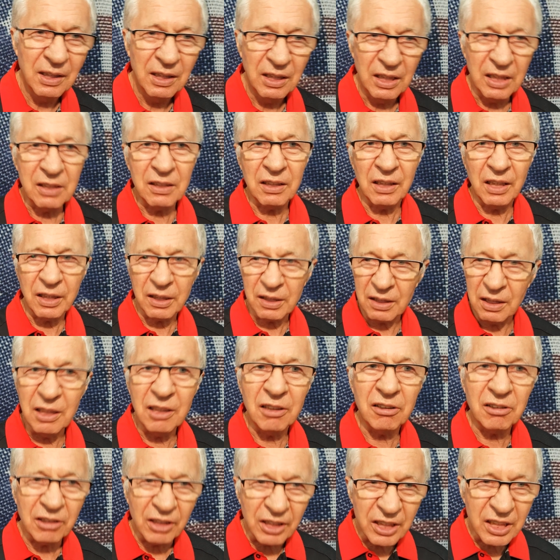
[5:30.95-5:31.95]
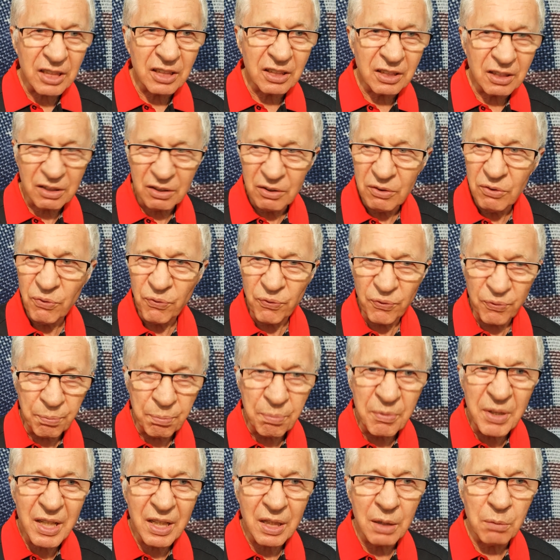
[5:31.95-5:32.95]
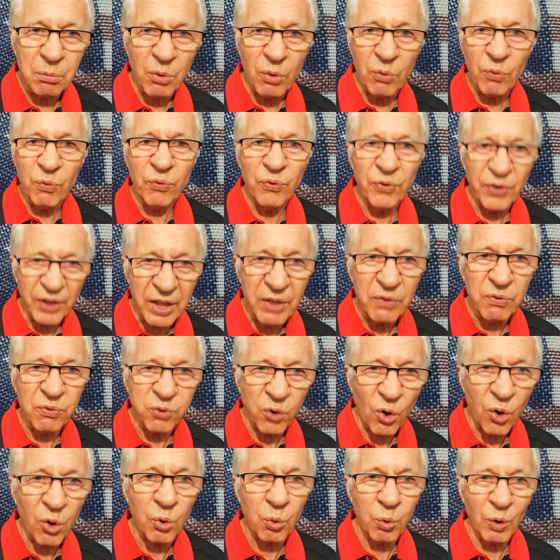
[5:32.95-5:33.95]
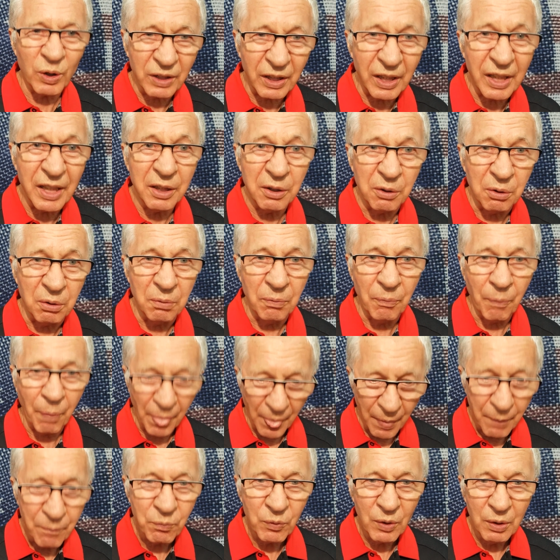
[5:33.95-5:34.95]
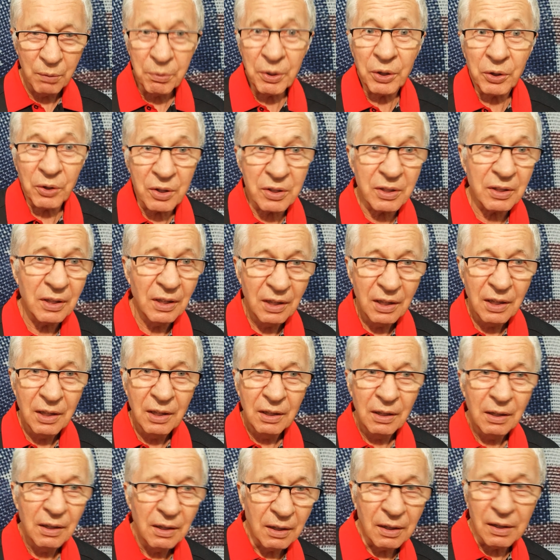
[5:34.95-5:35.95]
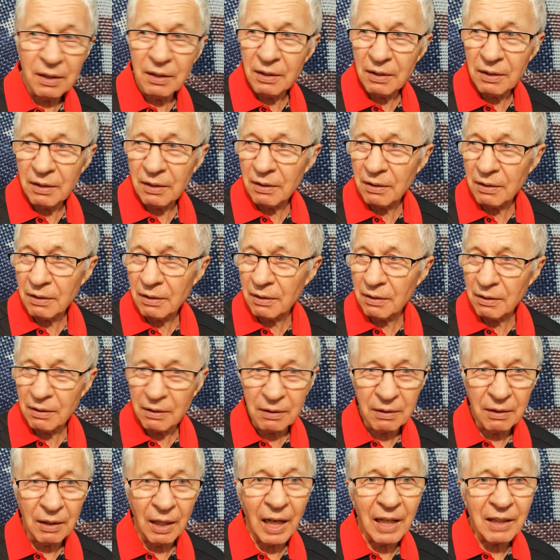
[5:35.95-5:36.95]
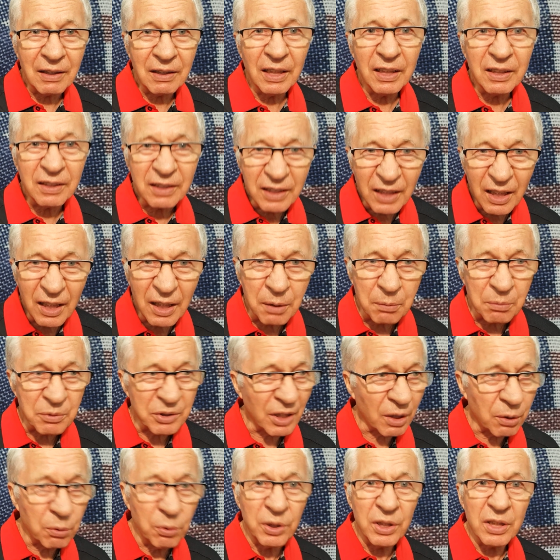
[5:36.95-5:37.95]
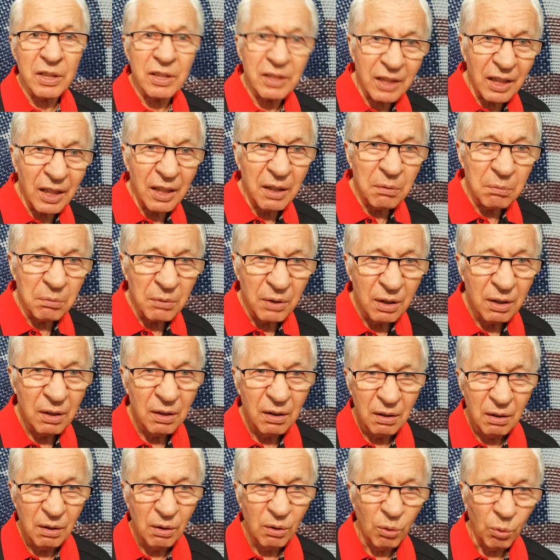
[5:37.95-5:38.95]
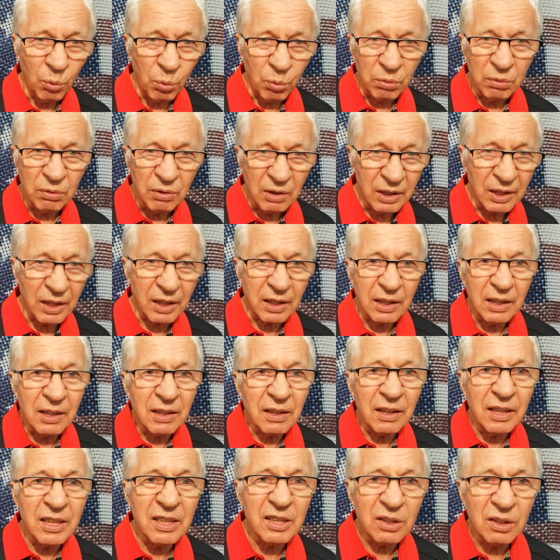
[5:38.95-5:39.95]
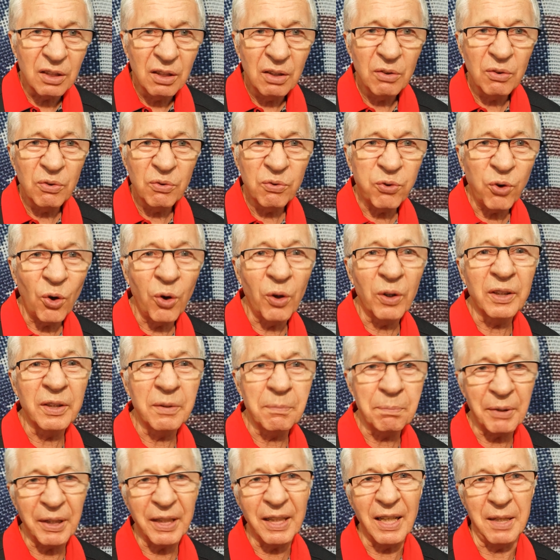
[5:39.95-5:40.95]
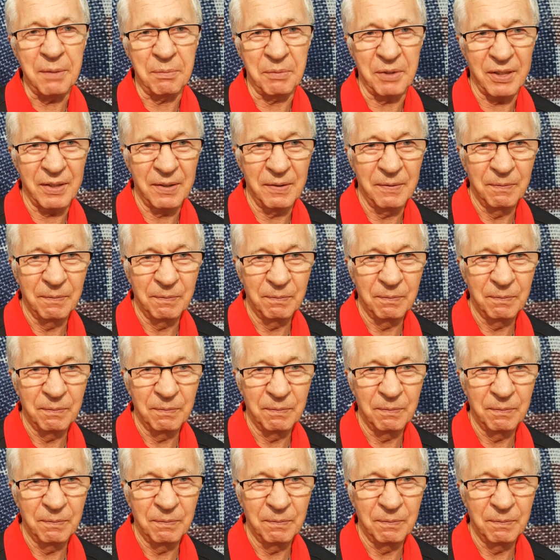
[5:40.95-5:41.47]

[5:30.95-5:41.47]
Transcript: It's like at least minimum 3-4 quadrennium, because athlete came, Zagunis came, like at least 4 Olympic Games.